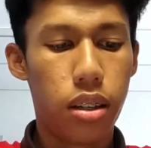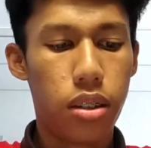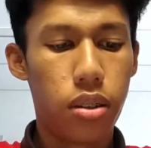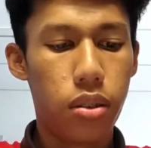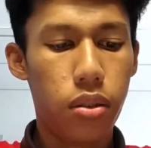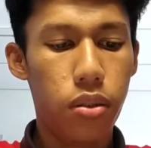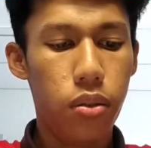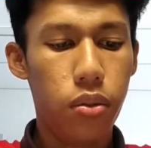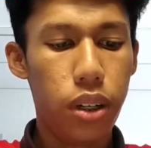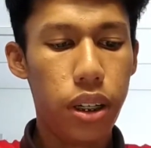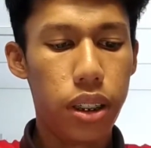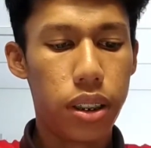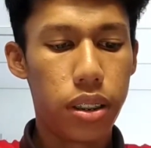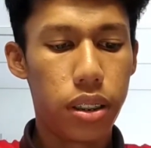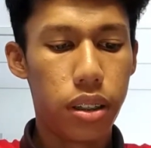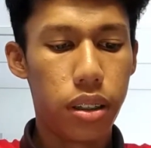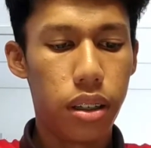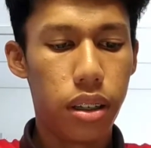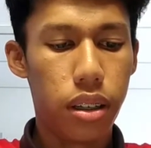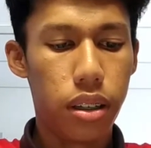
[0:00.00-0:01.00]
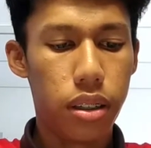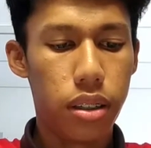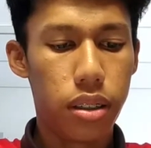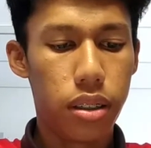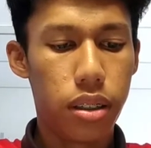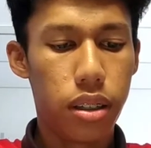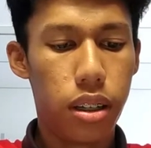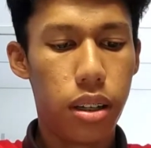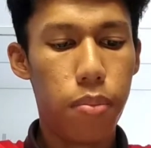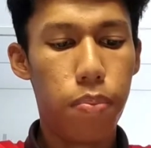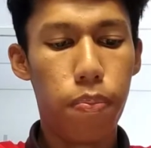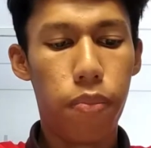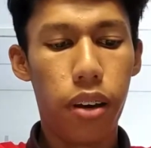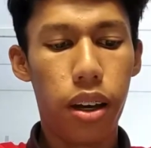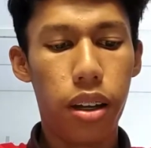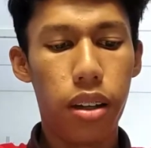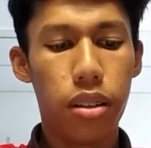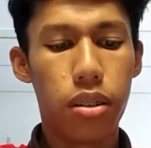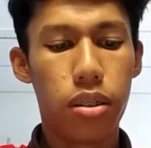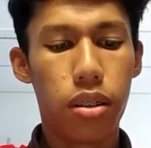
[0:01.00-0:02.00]
So weight is
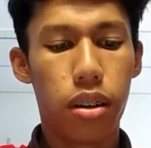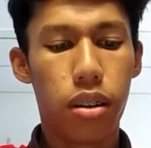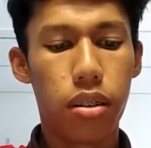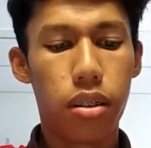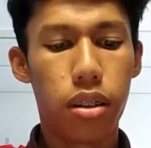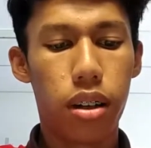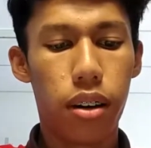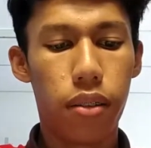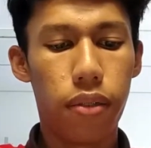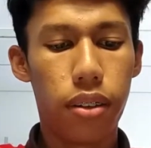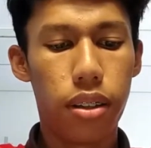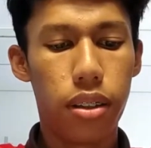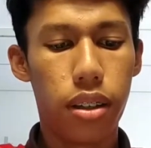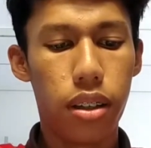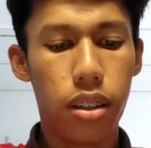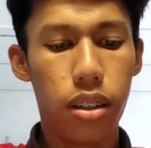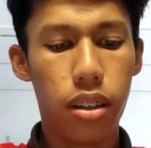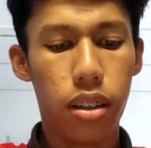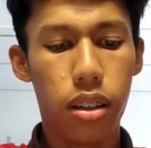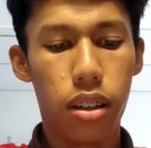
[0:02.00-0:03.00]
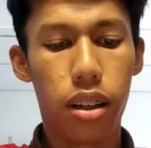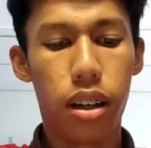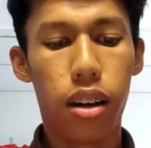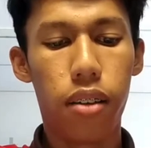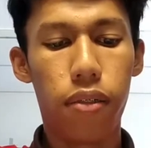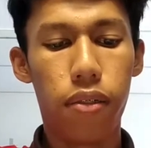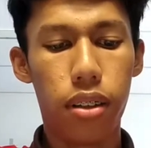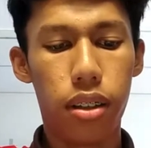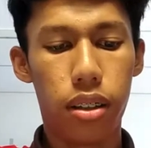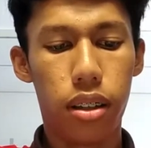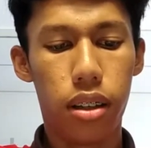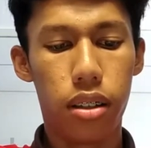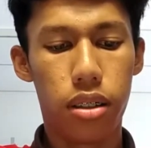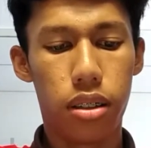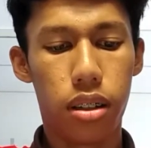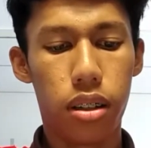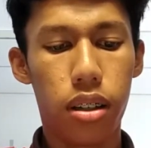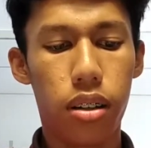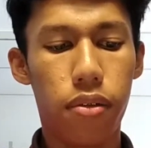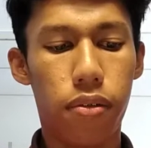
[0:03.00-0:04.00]
depends on
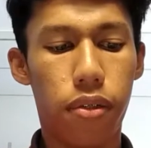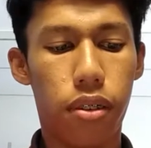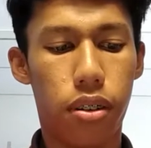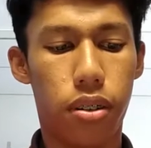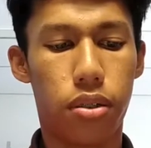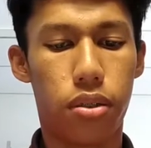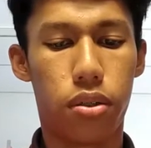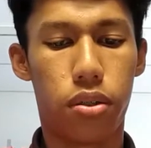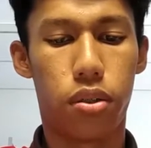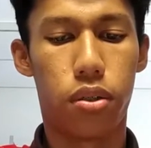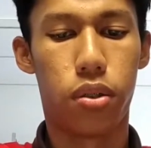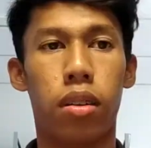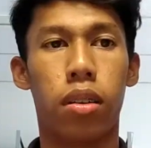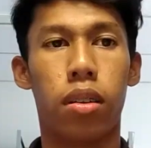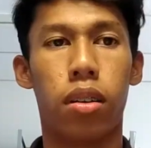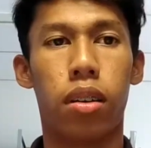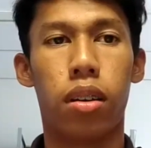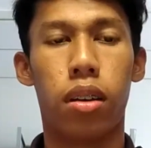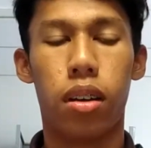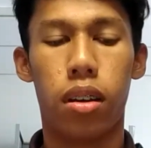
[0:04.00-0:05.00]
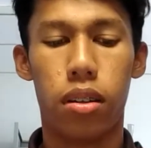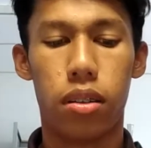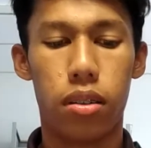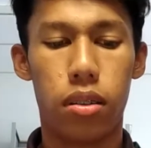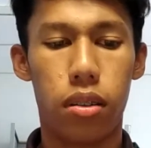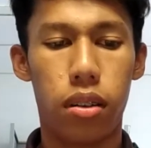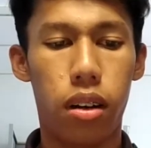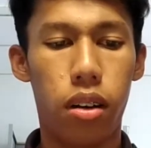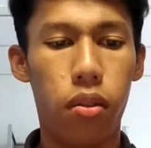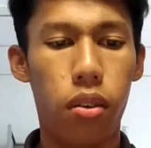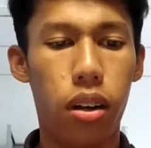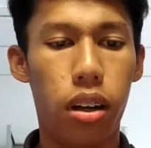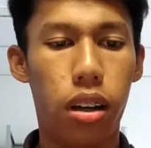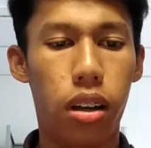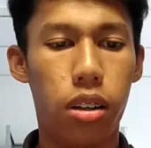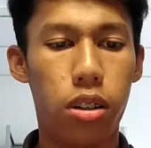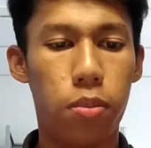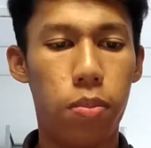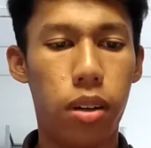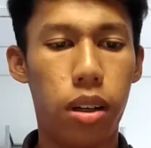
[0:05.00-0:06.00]
gravitational force. So now we'll
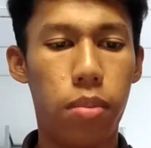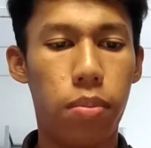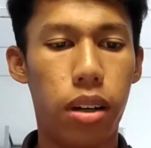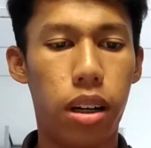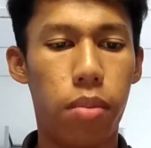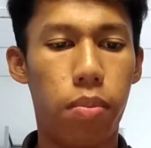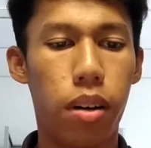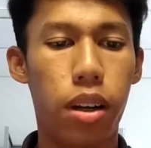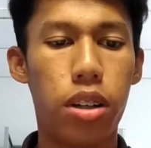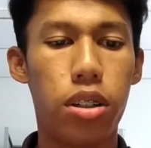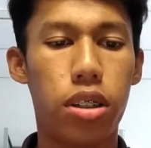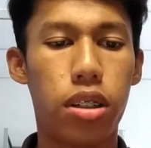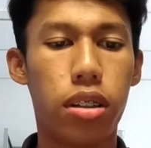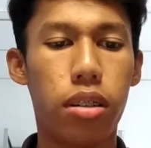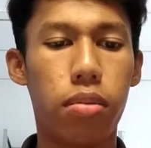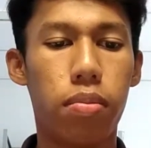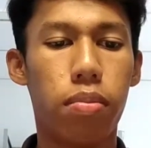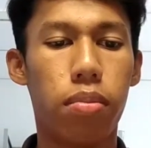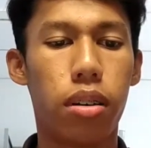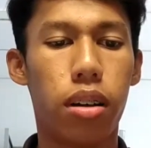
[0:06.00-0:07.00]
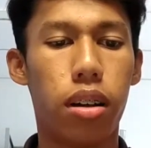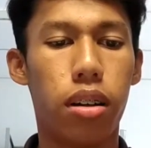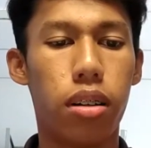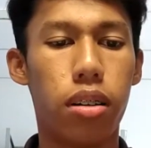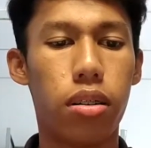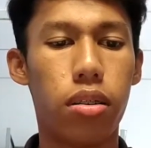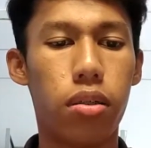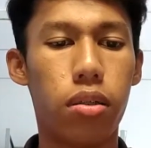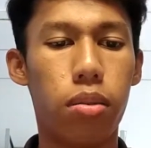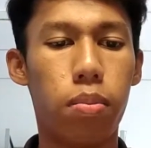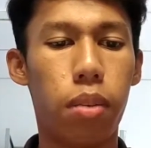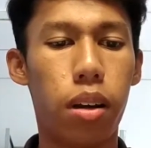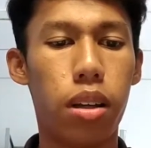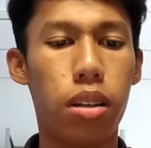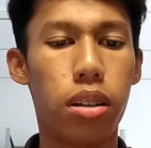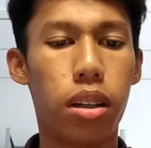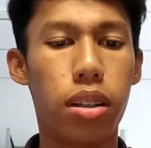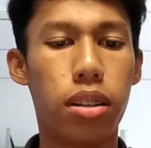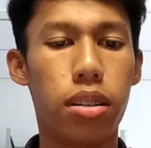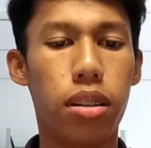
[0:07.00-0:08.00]
explain about the pressure. So
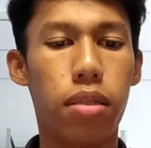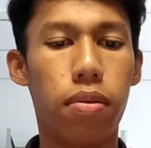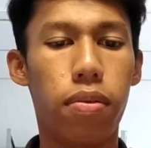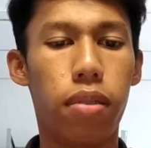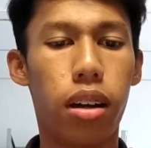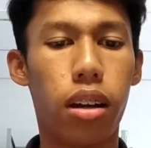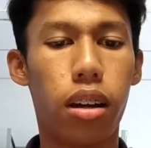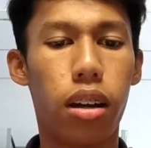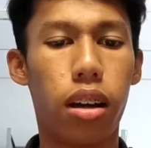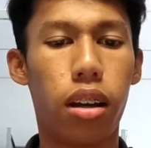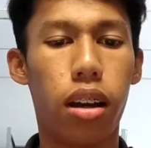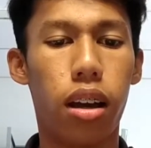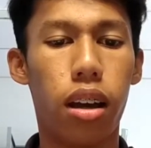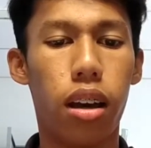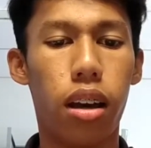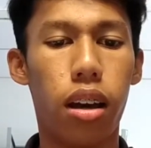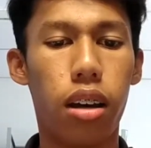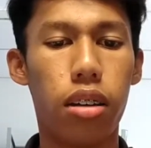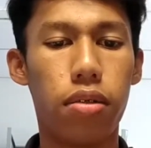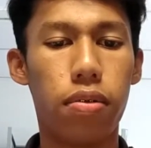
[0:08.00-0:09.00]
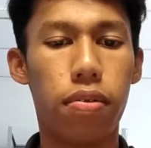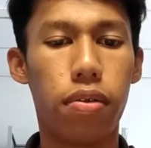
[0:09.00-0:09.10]
pressure is defined as